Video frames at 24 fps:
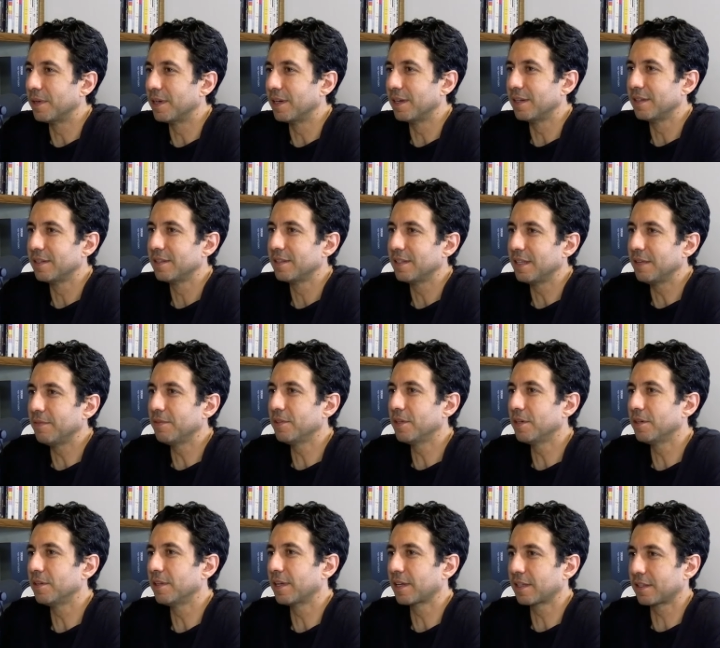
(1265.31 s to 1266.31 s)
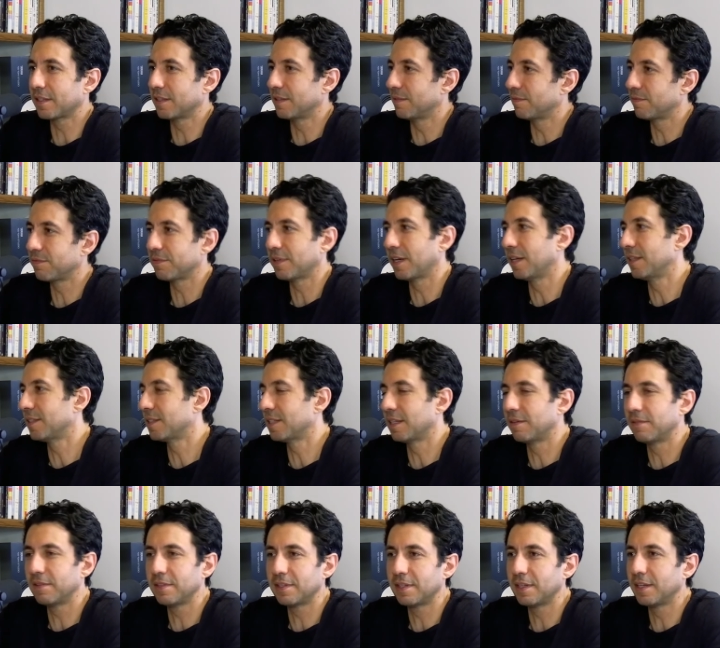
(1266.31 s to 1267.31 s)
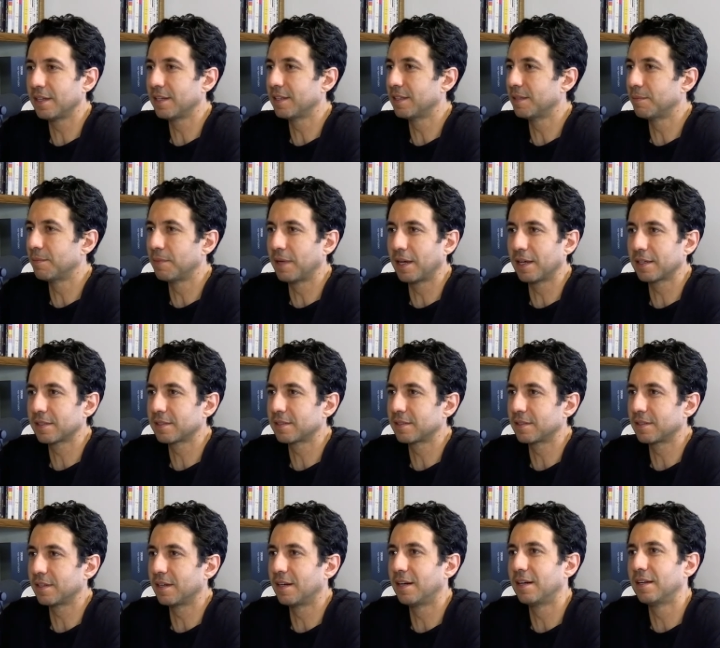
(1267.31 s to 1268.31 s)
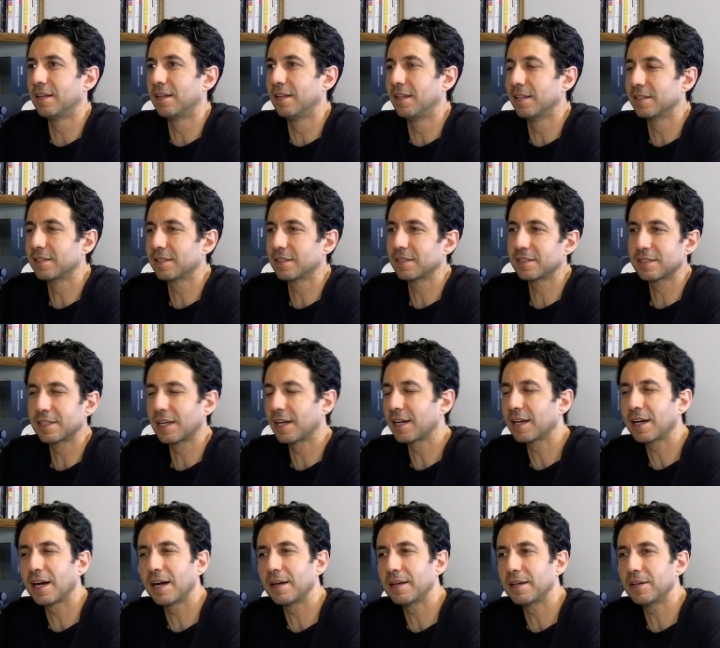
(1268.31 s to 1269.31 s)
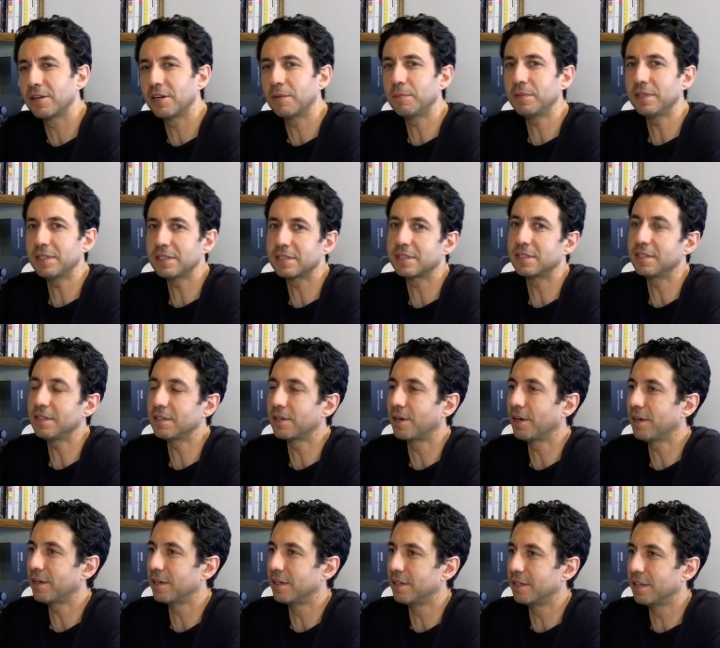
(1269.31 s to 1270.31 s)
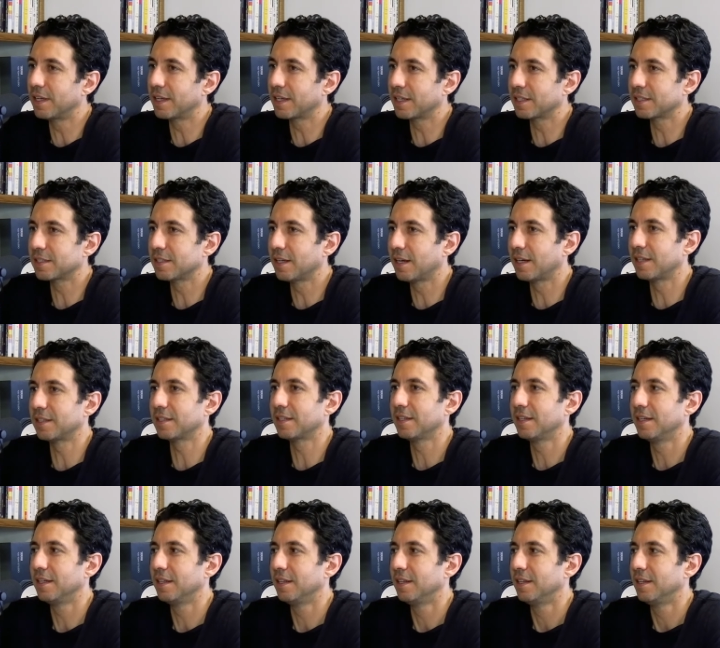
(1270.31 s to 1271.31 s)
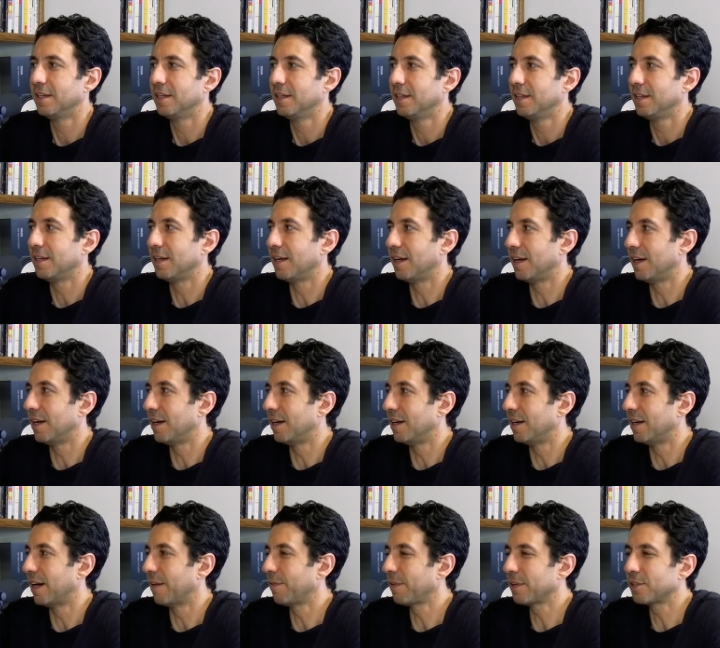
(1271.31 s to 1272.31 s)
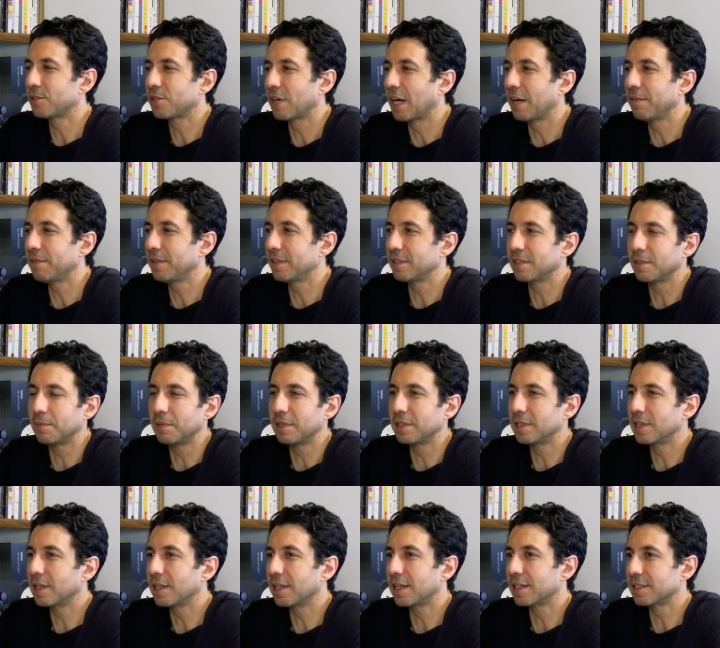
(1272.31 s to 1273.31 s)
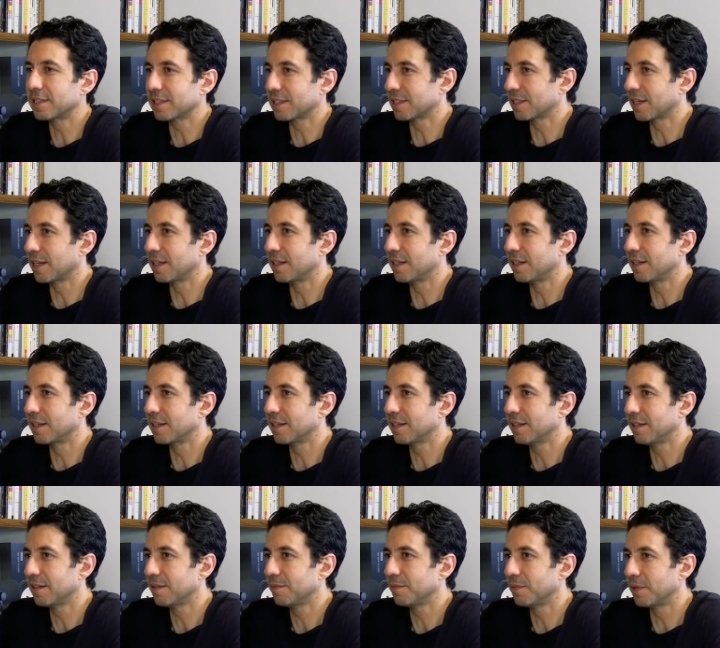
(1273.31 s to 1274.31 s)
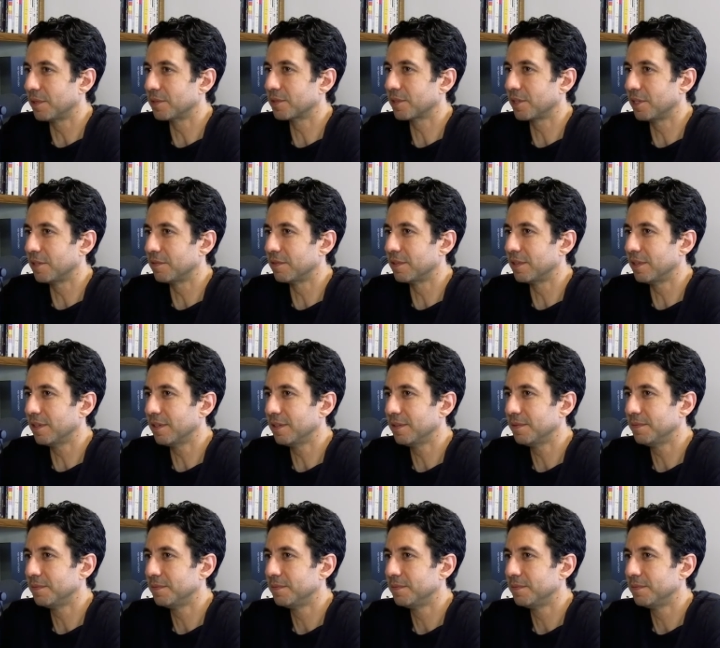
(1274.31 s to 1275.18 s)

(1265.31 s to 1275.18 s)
way. Even though like the flights and everything and the masks are gone and it's kind of normal, it's still hard. Like it's not... I find traveling to be a little less exciting post-COVID.